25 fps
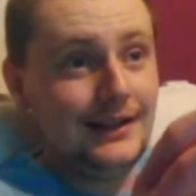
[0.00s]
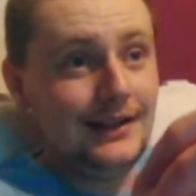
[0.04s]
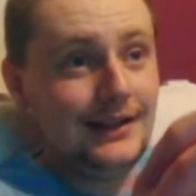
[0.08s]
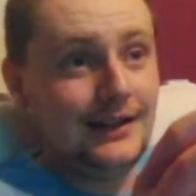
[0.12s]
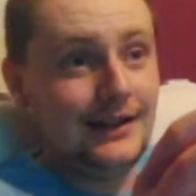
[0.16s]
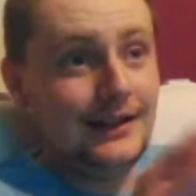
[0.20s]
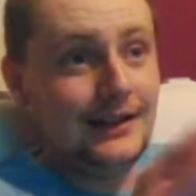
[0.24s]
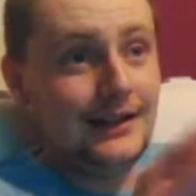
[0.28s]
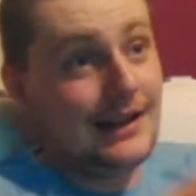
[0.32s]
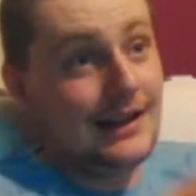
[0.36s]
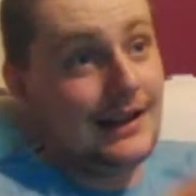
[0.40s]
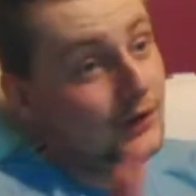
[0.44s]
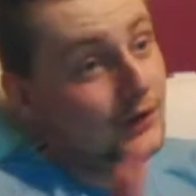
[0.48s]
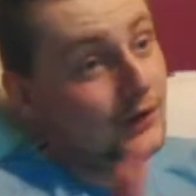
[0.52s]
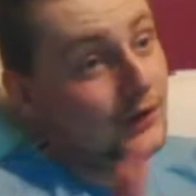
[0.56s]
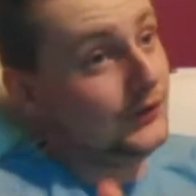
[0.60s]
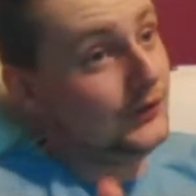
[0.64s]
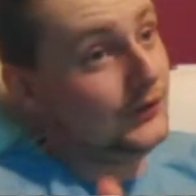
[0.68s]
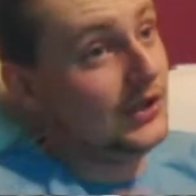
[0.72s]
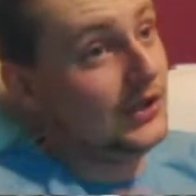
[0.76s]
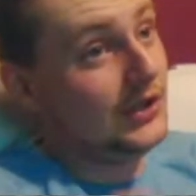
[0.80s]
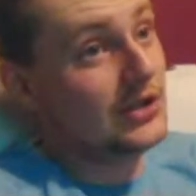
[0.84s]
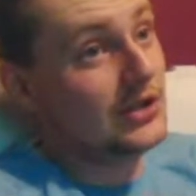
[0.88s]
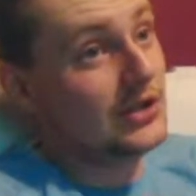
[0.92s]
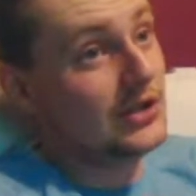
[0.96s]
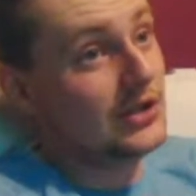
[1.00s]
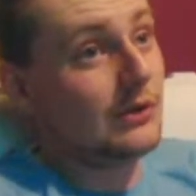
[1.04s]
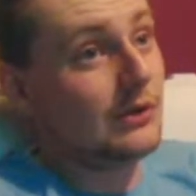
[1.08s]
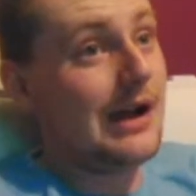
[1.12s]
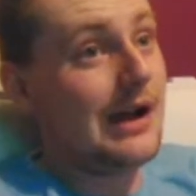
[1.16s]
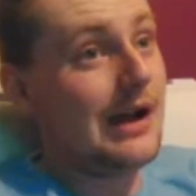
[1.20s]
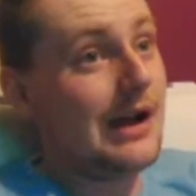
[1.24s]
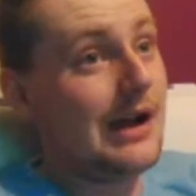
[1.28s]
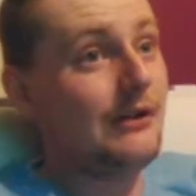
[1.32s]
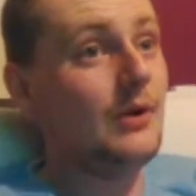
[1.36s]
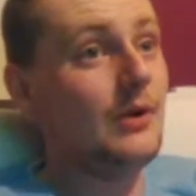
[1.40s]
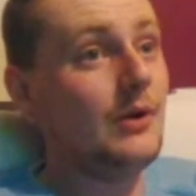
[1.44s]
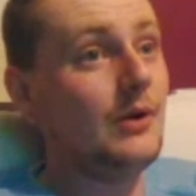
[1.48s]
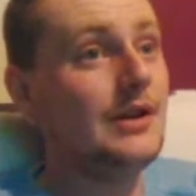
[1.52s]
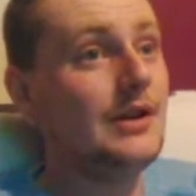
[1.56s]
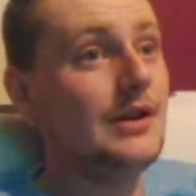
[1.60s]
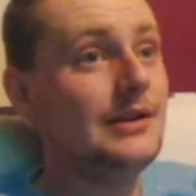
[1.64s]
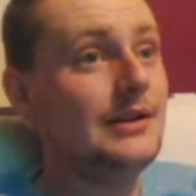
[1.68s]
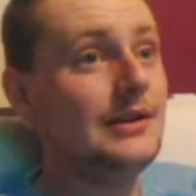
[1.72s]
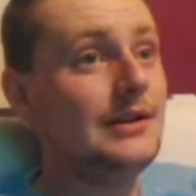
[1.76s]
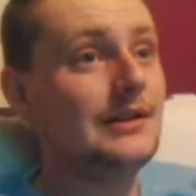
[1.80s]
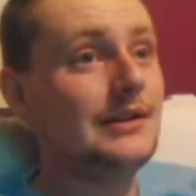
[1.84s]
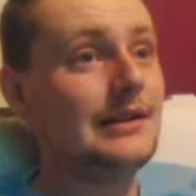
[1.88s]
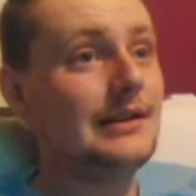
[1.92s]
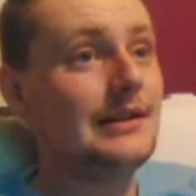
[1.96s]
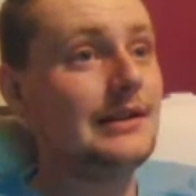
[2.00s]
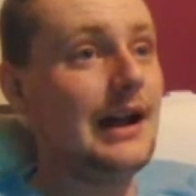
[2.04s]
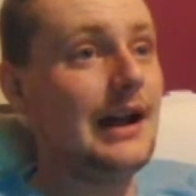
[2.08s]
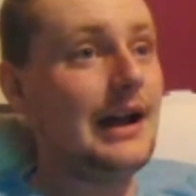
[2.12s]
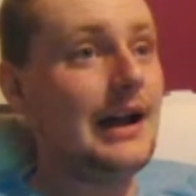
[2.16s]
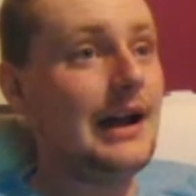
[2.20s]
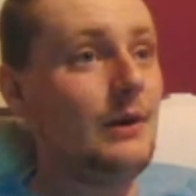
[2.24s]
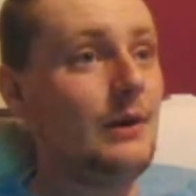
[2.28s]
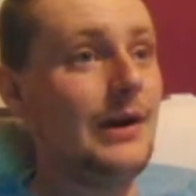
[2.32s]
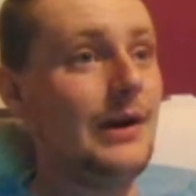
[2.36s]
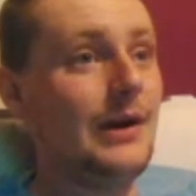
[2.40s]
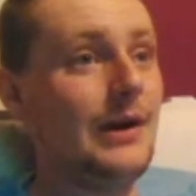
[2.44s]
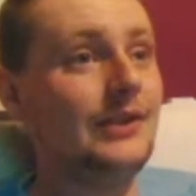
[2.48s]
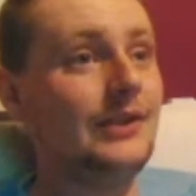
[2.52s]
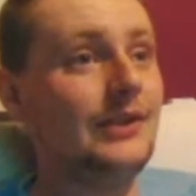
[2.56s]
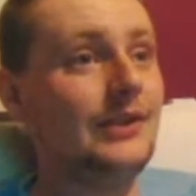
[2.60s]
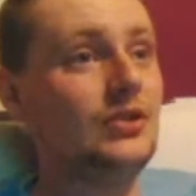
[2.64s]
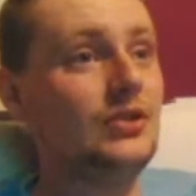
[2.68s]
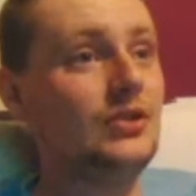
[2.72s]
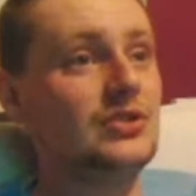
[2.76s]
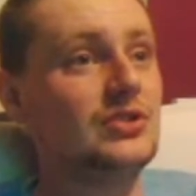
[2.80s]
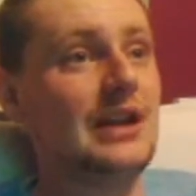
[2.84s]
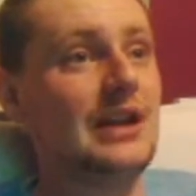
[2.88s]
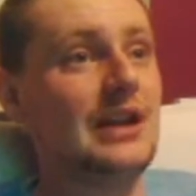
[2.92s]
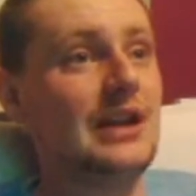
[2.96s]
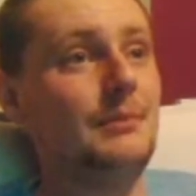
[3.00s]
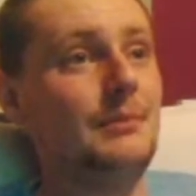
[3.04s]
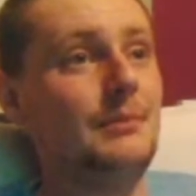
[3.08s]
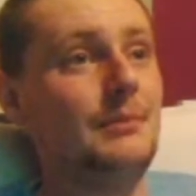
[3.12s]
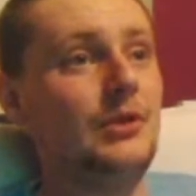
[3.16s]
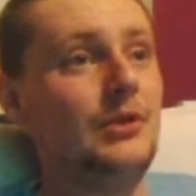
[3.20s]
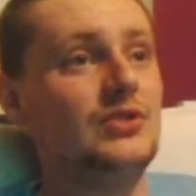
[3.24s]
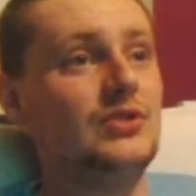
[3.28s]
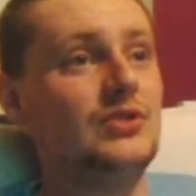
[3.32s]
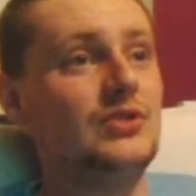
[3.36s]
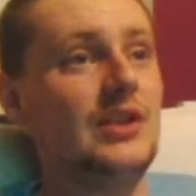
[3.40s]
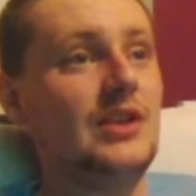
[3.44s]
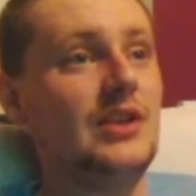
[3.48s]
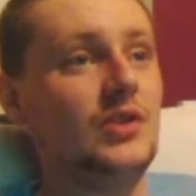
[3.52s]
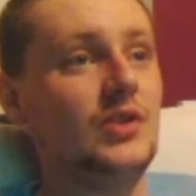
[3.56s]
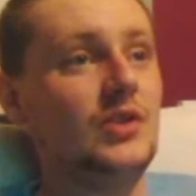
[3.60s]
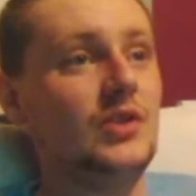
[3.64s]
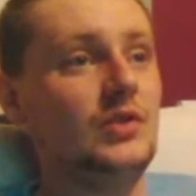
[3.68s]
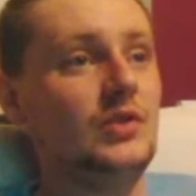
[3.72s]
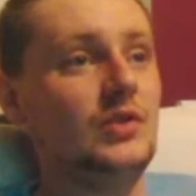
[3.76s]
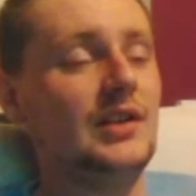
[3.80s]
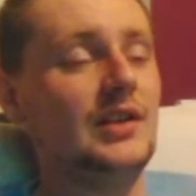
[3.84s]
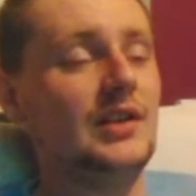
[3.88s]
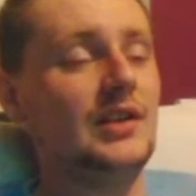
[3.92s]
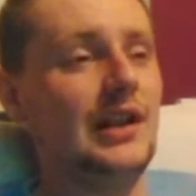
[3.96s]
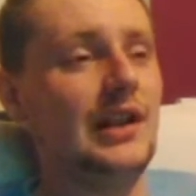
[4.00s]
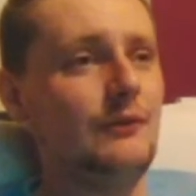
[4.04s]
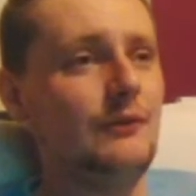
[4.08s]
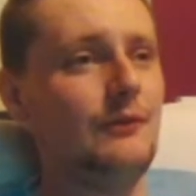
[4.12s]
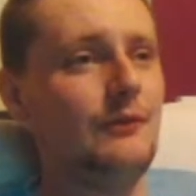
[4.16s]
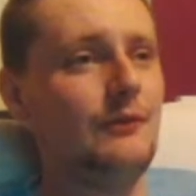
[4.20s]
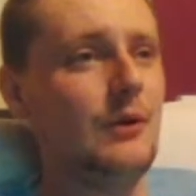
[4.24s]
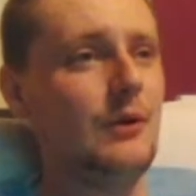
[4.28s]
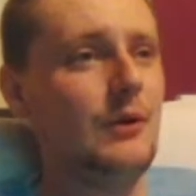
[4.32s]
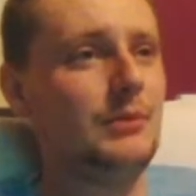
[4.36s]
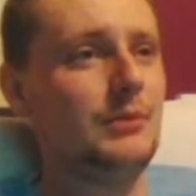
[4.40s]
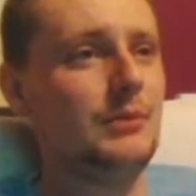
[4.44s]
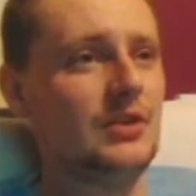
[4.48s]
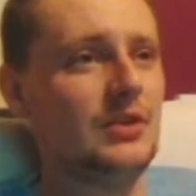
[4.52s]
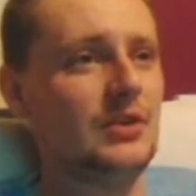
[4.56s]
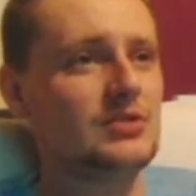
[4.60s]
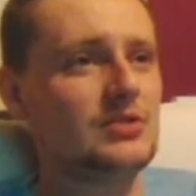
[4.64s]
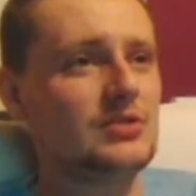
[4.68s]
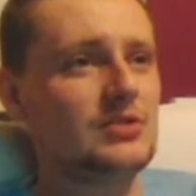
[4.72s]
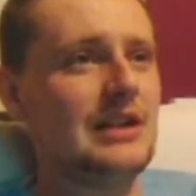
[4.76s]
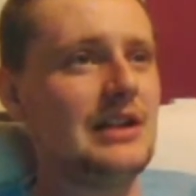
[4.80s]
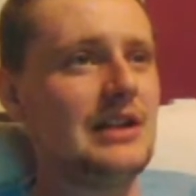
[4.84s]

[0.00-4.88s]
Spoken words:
Lays off Sergio Aguero. Out wide to Gabriel Jesus in the left wing position,